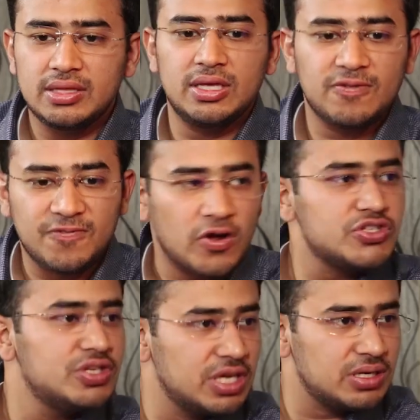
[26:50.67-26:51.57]
they are
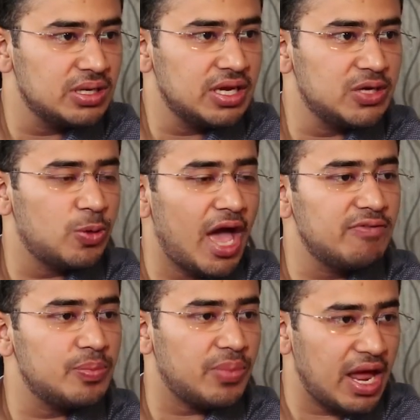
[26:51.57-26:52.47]
fortunate to
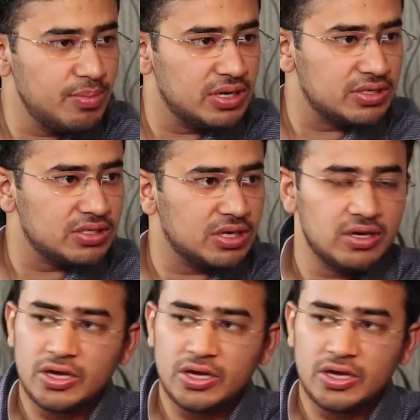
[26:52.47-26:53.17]
have a Prime Minister